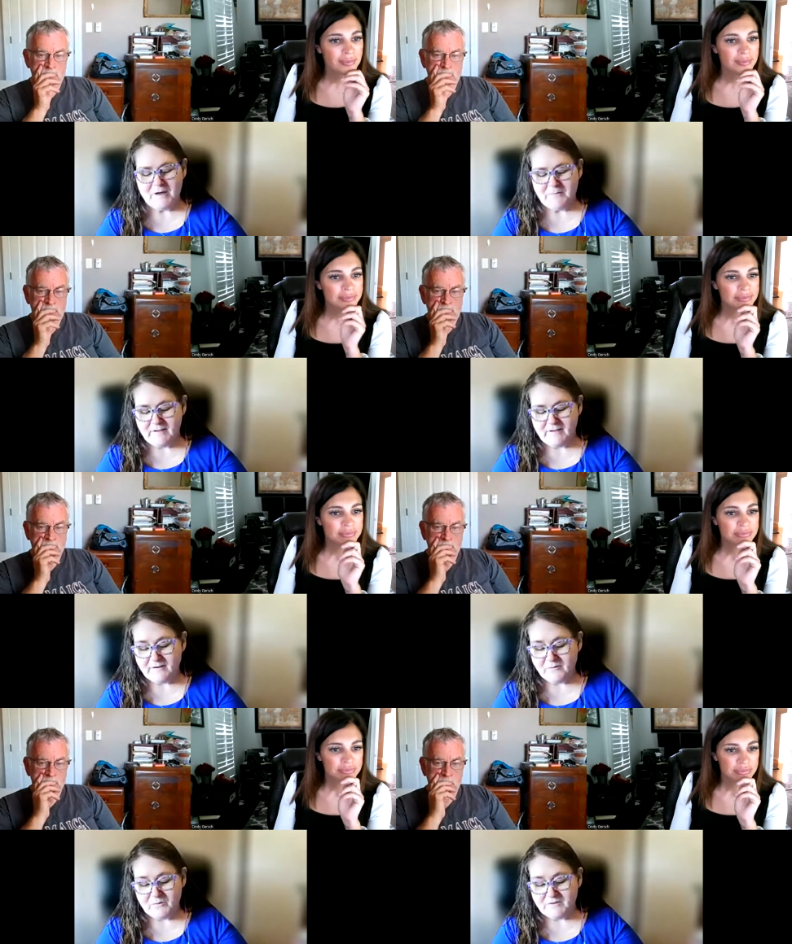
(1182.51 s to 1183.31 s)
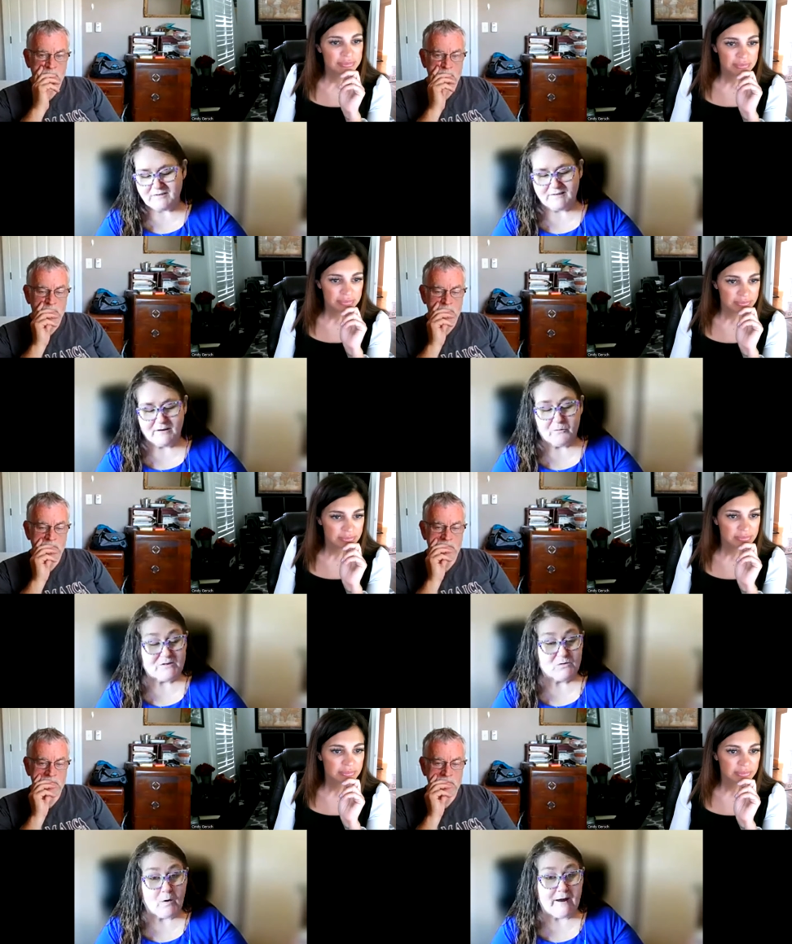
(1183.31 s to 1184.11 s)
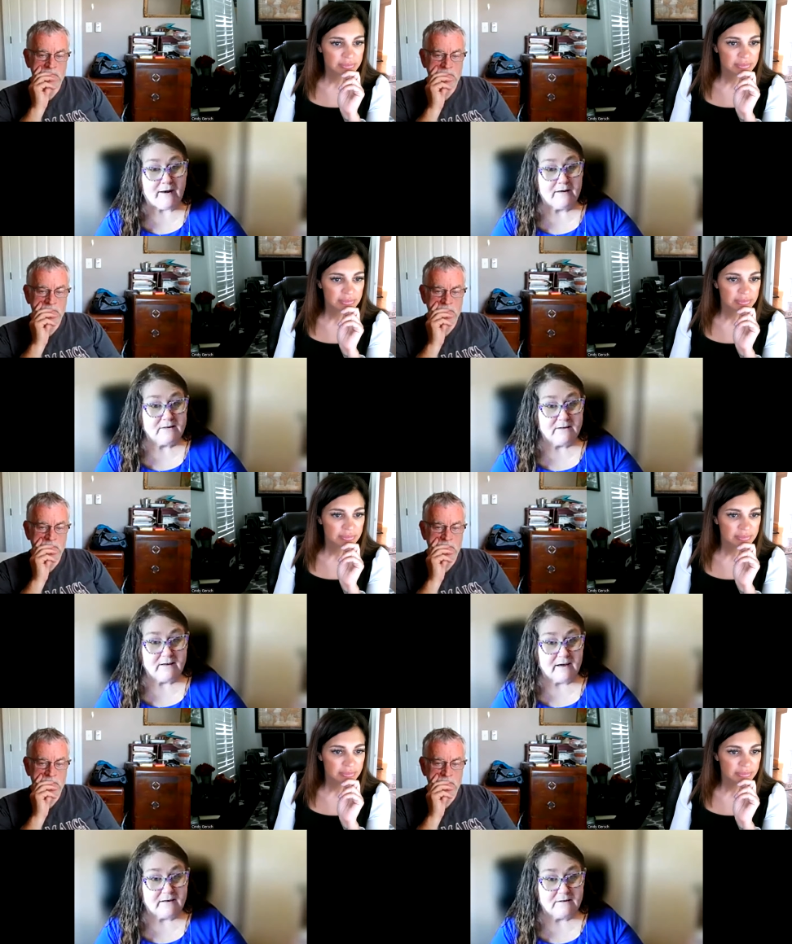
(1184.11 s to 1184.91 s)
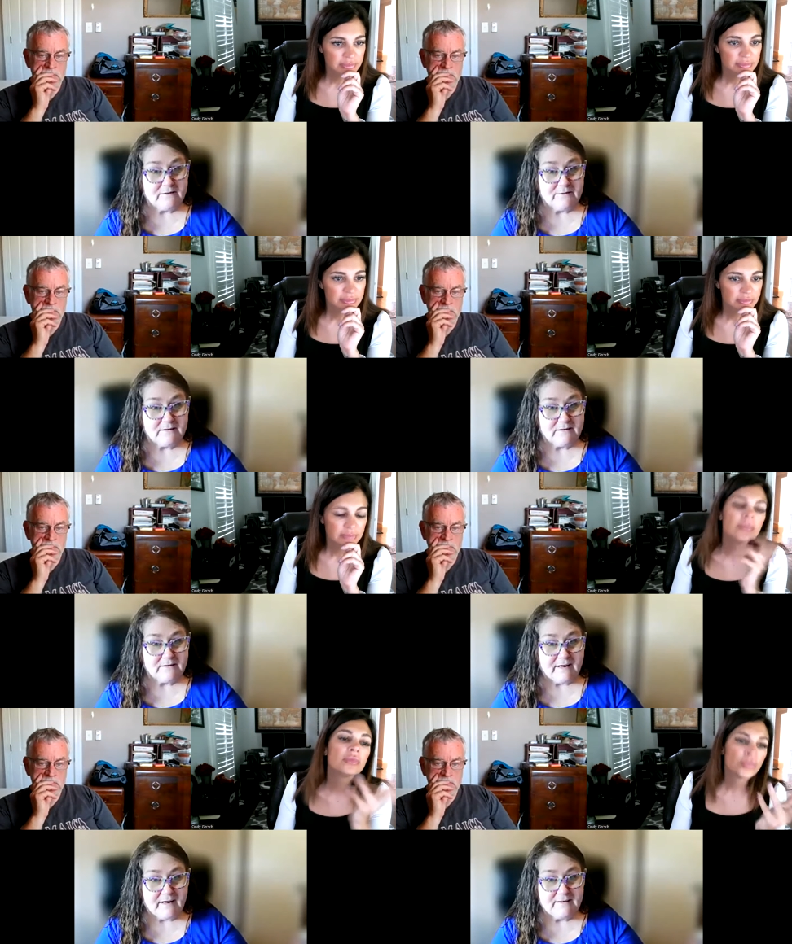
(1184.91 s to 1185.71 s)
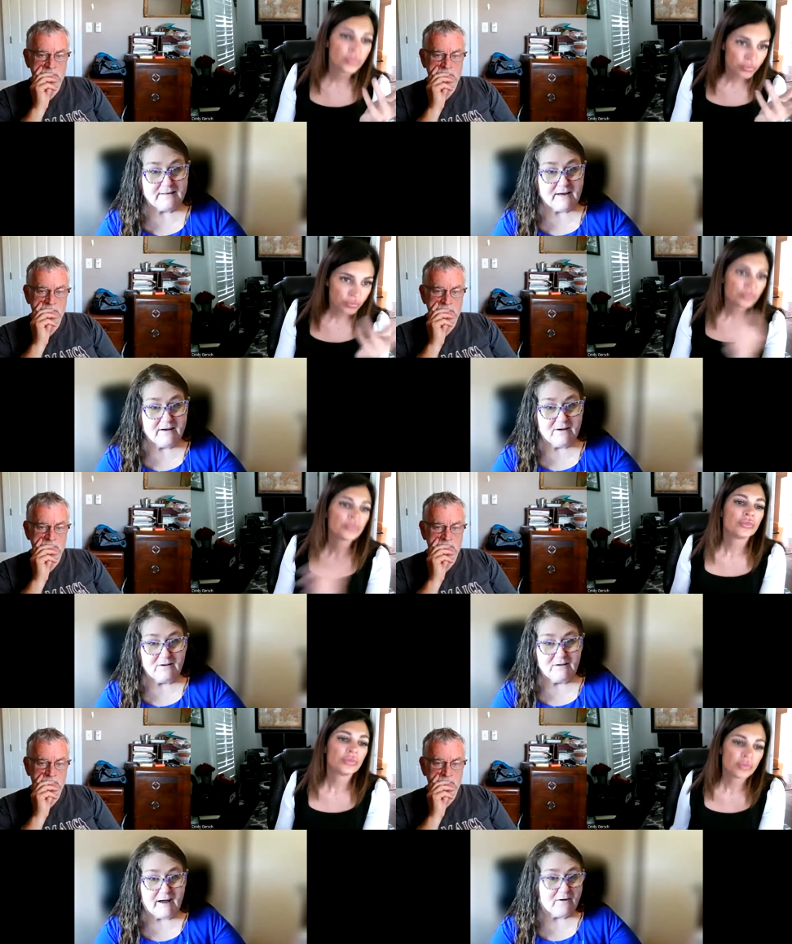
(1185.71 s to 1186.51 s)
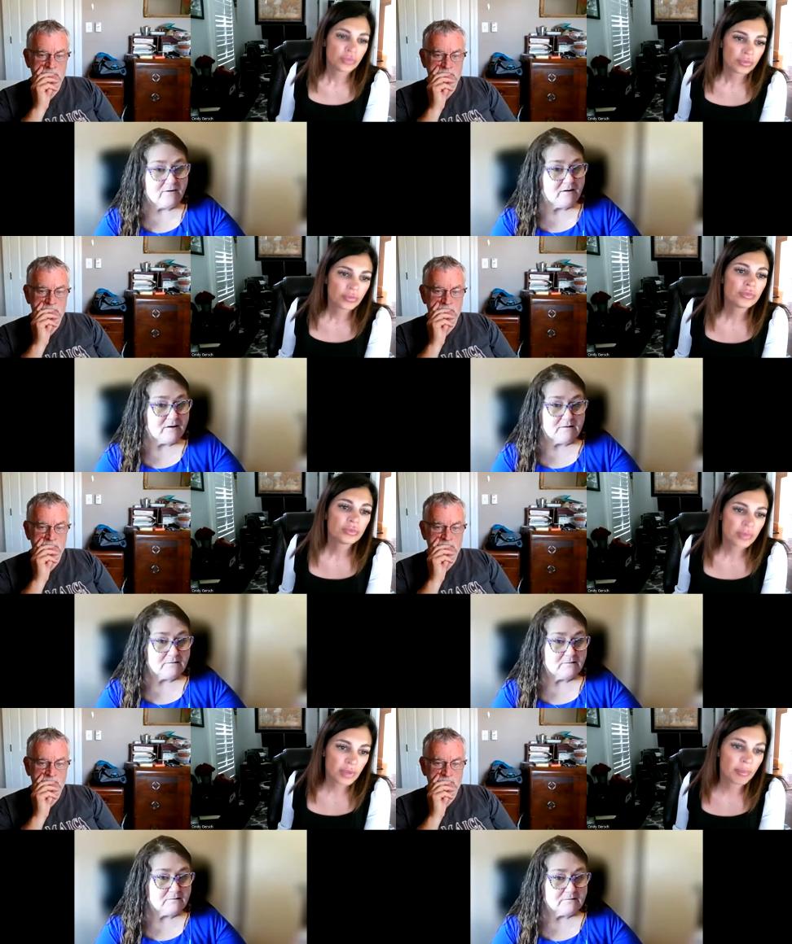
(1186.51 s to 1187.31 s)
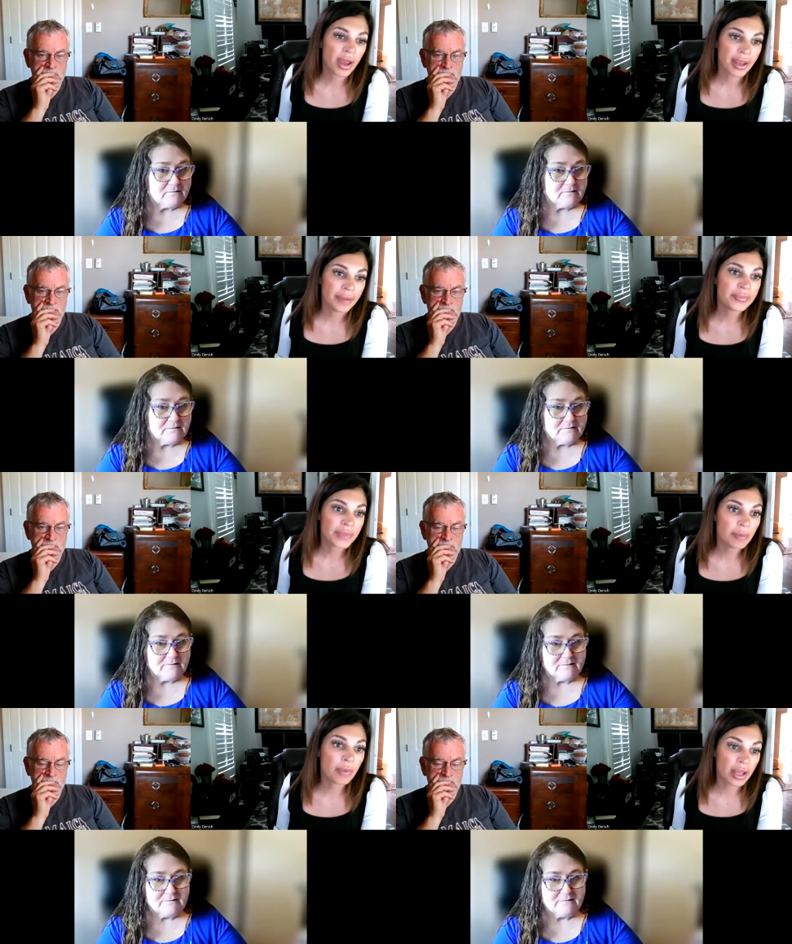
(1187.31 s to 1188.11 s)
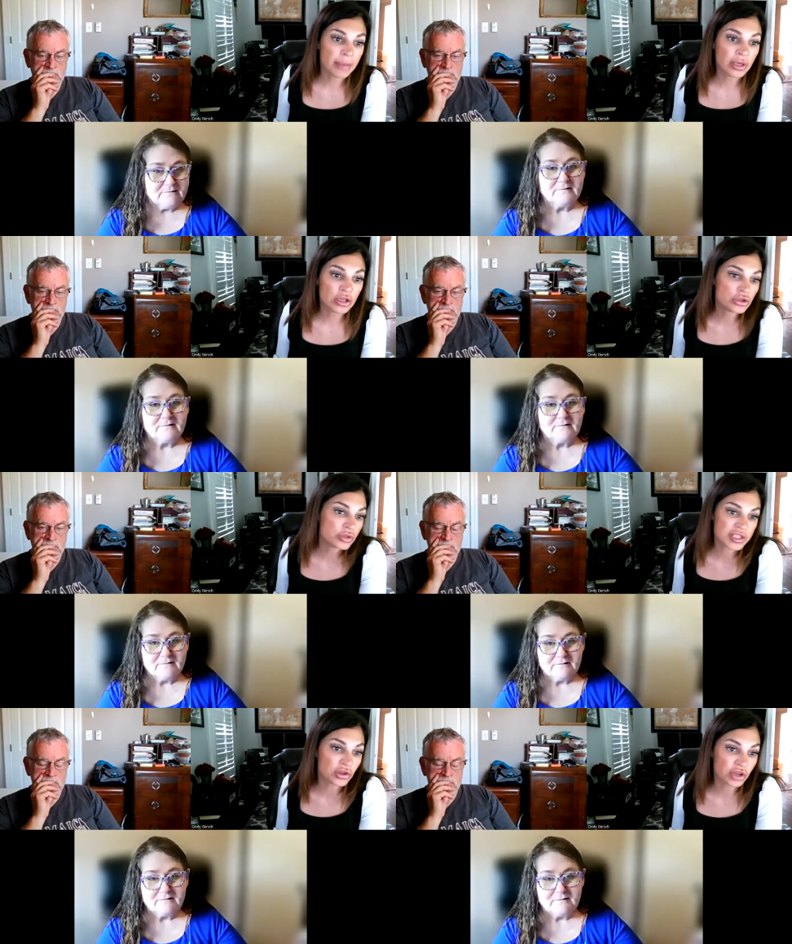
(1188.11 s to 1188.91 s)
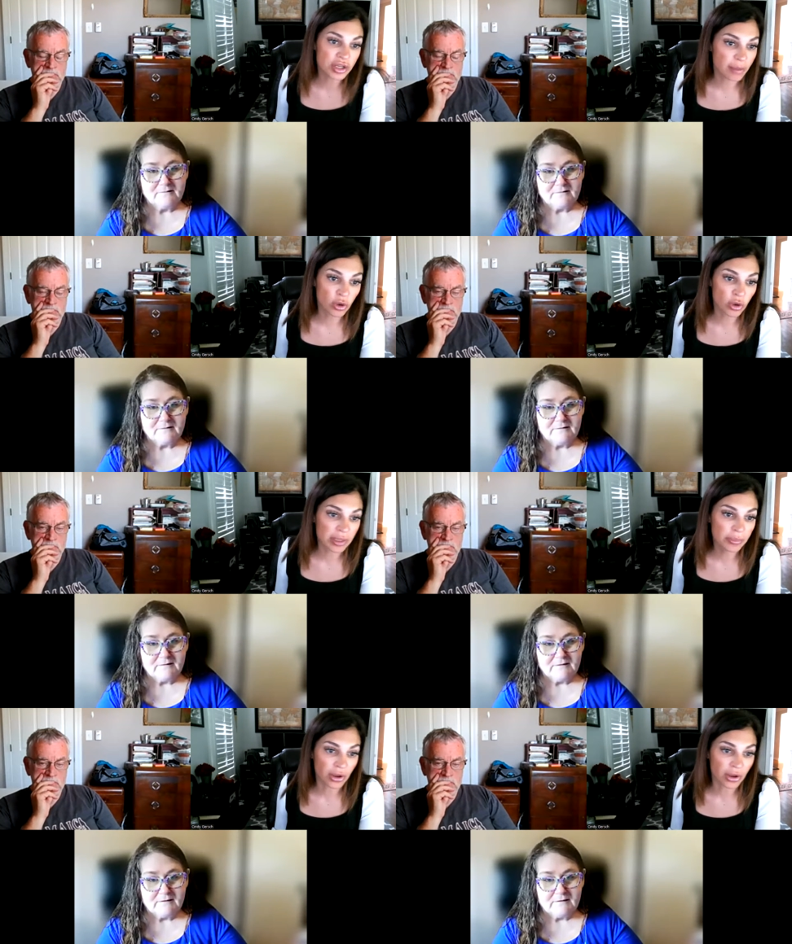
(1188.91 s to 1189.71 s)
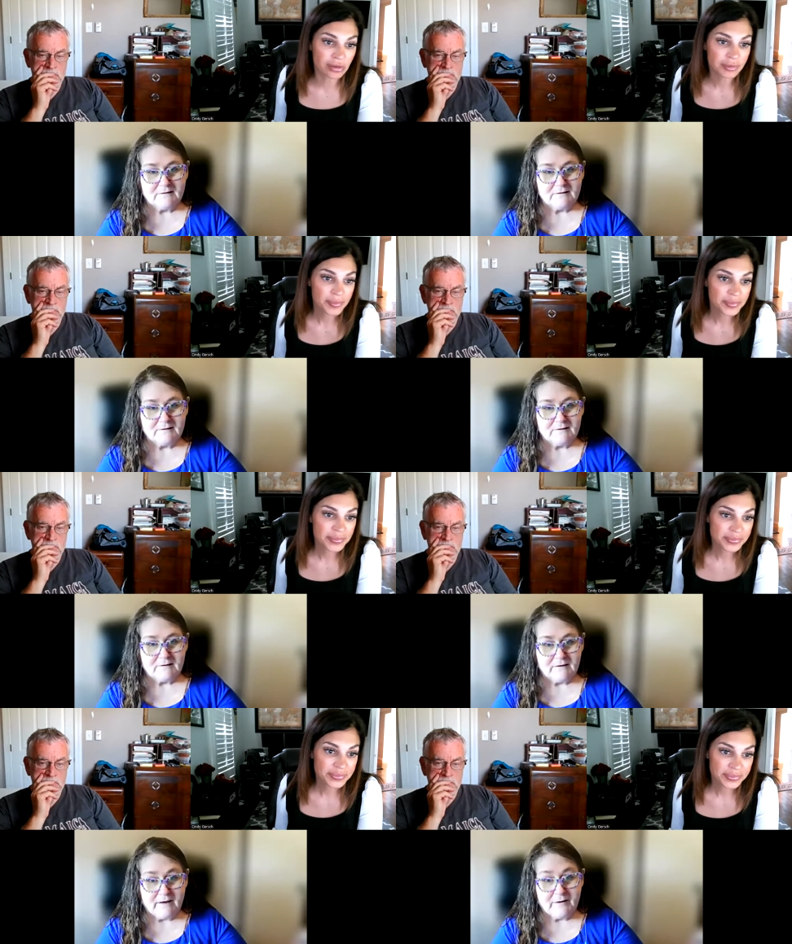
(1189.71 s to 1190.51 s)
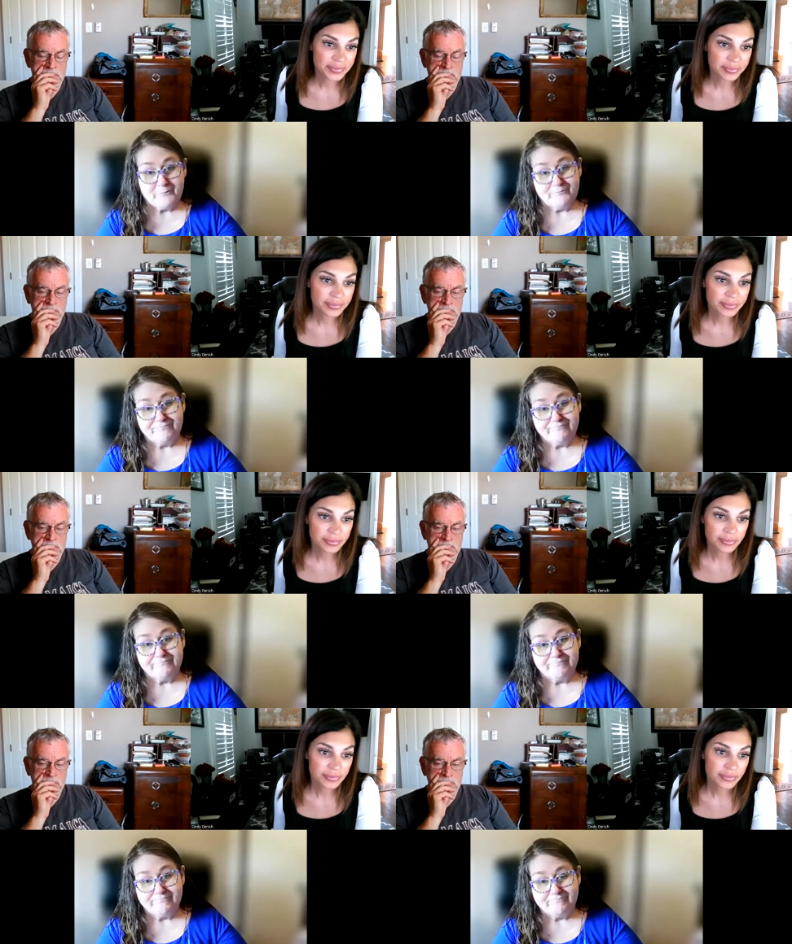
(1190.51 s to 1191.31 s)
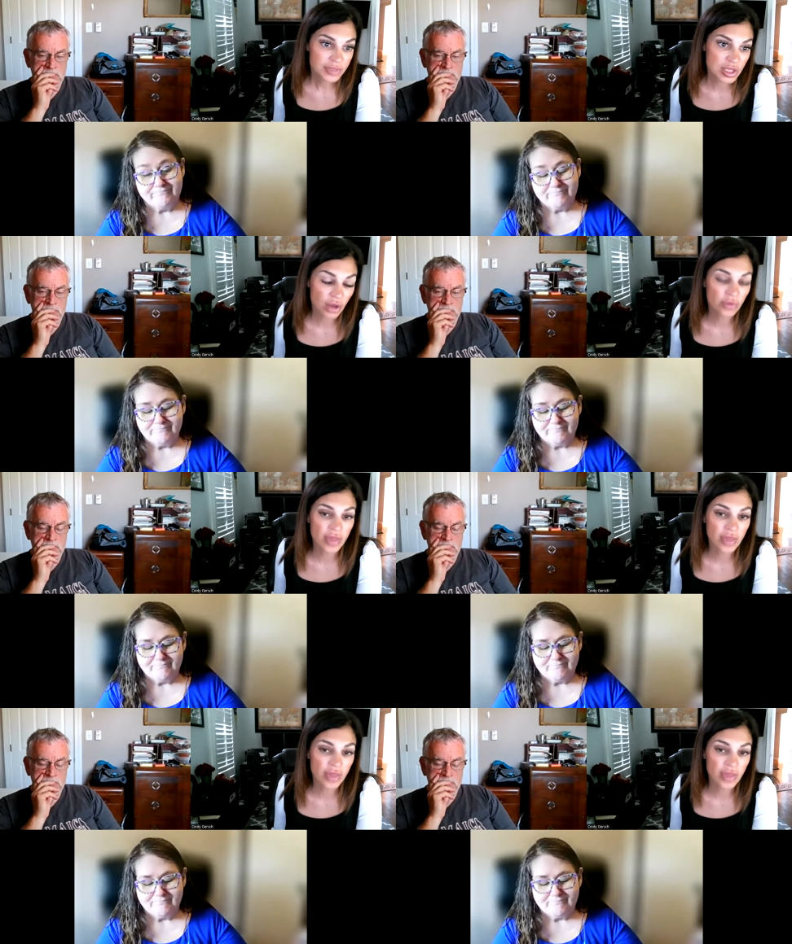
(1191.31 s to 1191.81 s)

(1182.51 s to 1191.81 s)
Speaker 1: maybe it was it was waiting till the end of the ad cycle. I don't know.
Speaker 2: It might. It might because you still could get more people. Yeah. So